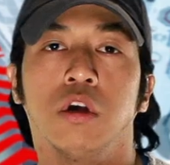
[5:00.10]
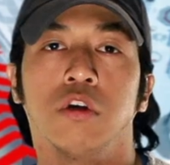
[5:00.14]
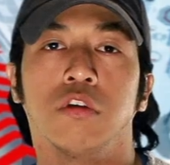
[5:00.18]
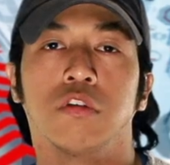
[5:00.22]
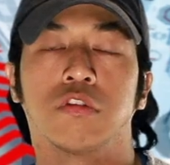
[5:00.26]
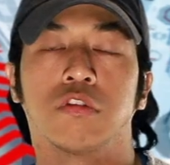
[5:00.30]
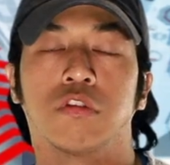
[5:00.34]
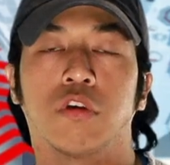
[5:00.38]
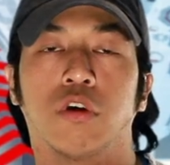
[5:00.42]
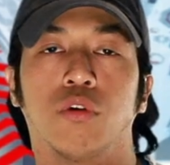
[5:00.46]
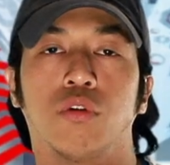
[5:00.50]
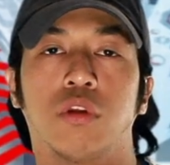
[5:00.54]

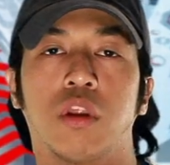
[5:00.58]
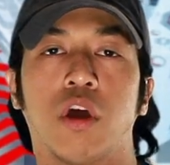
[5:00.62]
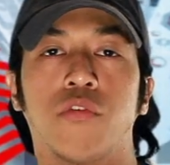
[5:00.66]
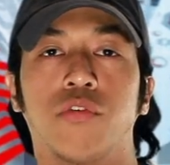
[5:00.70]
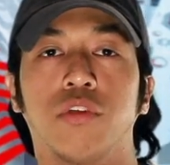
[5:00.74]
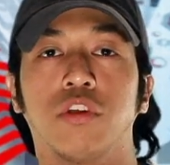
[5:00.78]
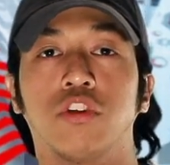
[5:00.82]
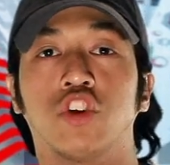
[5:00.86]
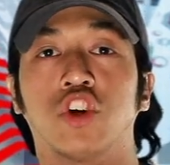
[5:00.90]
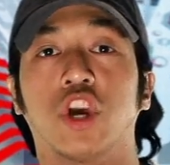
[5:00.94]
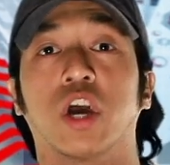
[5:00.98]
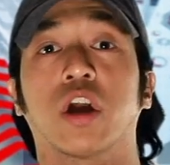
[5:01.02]
So
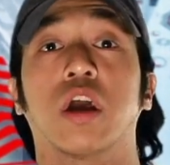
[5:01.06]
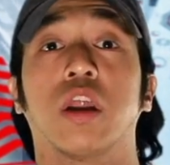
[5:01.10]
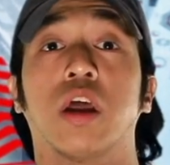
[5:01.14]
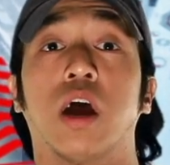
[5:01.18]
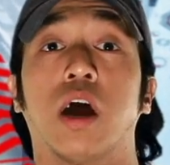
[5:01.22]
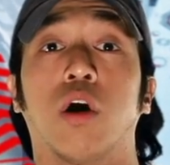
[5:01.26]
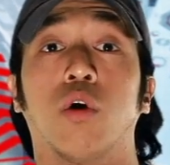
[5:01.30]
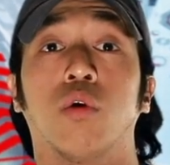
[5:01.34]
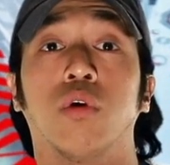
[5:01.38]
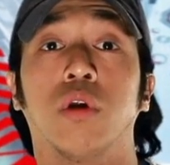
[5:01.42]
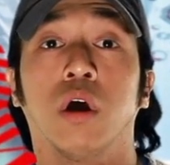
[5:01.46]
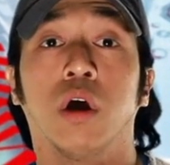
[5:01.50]
definitely check it
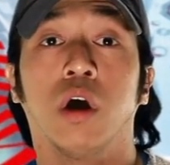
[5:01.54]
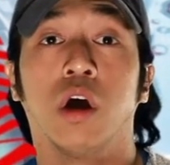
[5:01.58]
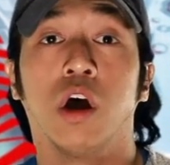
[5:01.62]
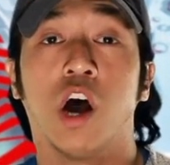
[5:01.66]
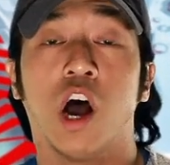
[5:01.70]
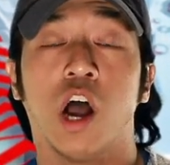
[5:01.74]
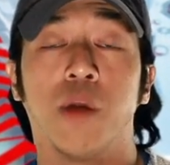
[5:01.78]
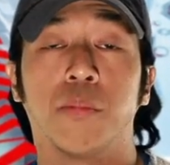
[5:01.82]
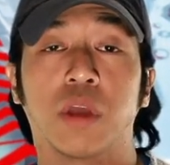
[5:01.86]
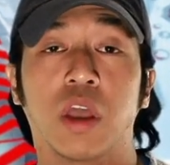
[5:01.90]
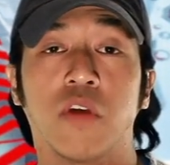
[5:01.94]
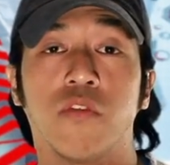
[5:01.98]
out.
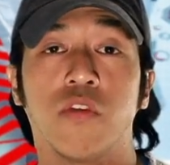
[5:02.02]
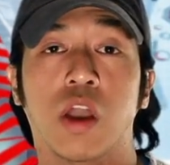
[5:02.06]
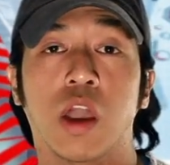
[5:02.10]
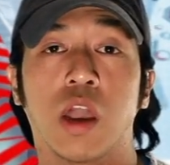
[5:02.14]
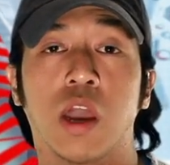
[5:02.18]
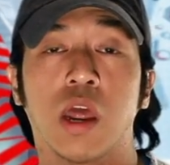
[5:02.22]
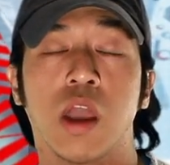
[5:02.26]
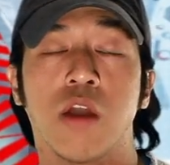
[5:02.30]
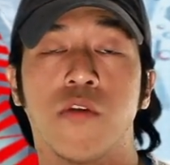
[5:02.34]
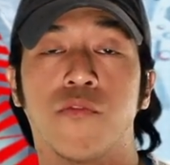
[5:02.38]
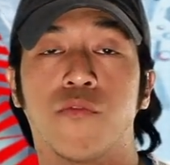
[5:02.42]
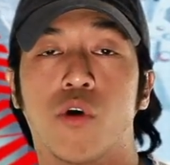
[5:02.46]
I'm giving
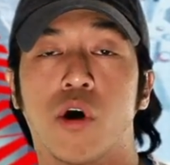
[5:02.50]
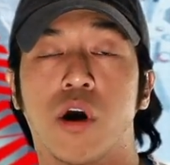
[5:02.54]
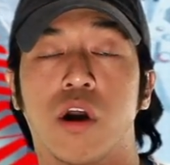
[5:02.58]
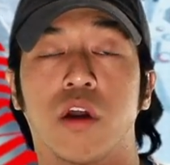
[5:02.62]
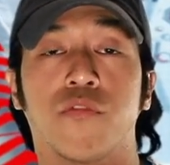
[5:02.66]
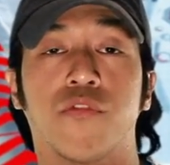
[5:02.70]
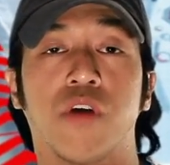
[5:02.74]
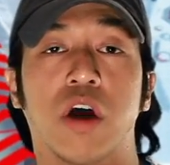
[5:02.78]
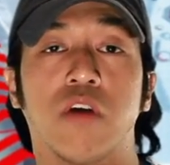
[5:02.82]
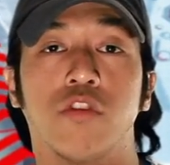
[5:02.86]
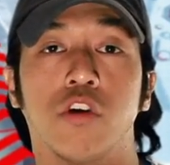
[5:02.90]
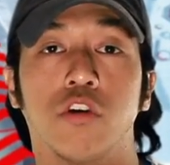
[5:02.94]
it a 4 out
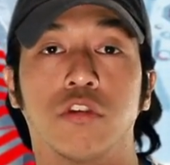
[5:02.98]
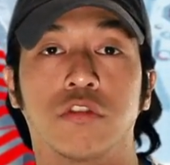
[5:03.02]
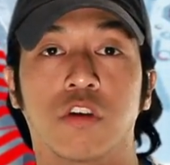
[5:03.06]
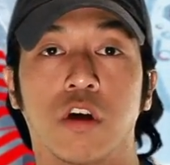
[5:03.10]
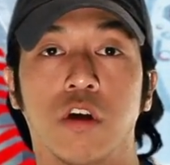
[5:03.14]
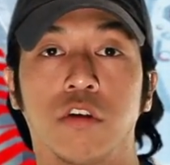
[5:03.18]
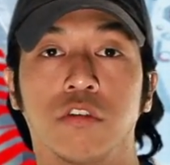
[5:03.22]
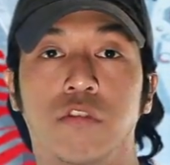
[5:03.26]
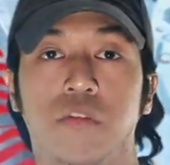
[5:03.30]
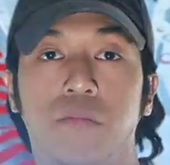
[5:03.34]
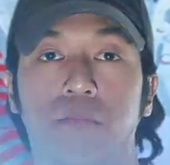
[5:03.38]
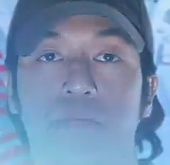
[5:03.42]
of 5 Nerd Skulls.